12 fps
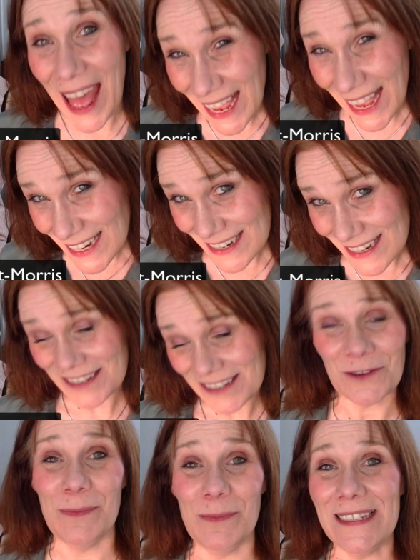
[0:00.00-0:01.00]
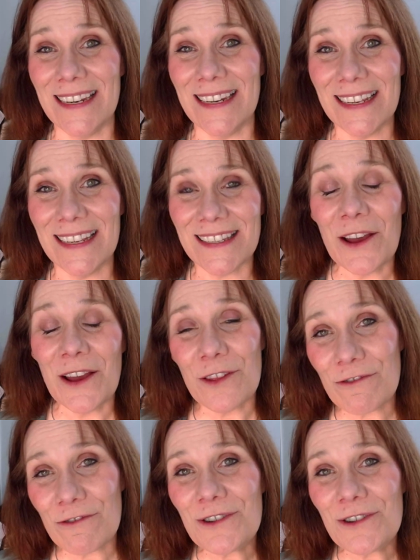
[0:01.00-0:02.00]
and your business
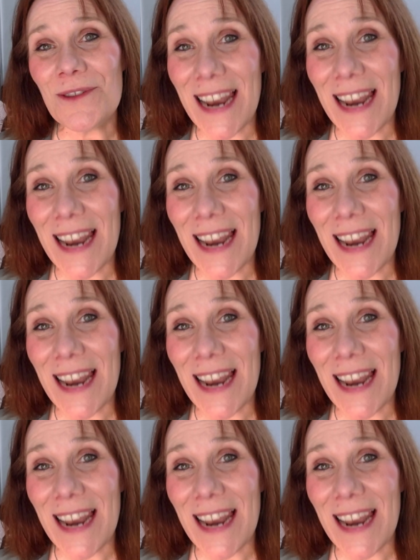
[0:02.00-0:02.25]
through the